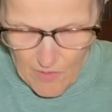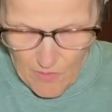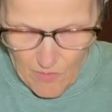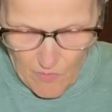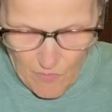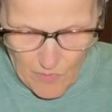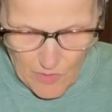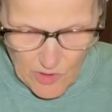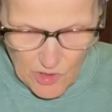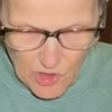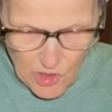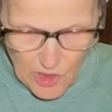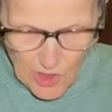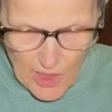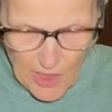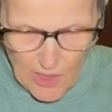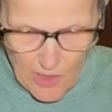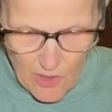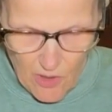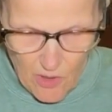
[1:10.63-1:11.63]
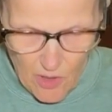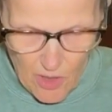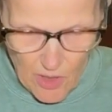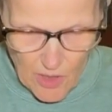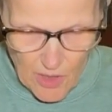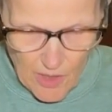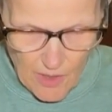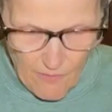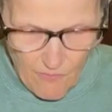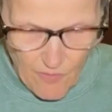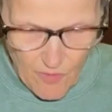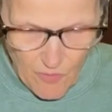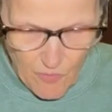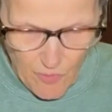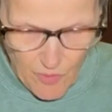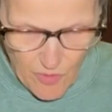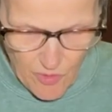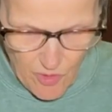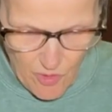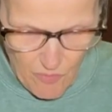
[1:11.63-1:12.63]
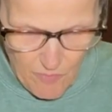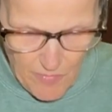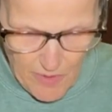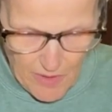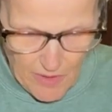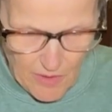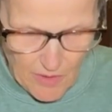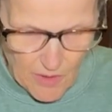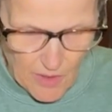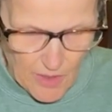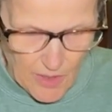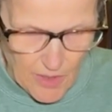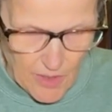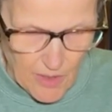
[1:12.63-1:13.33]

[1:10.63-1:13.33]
Once you got it all covered with your milk,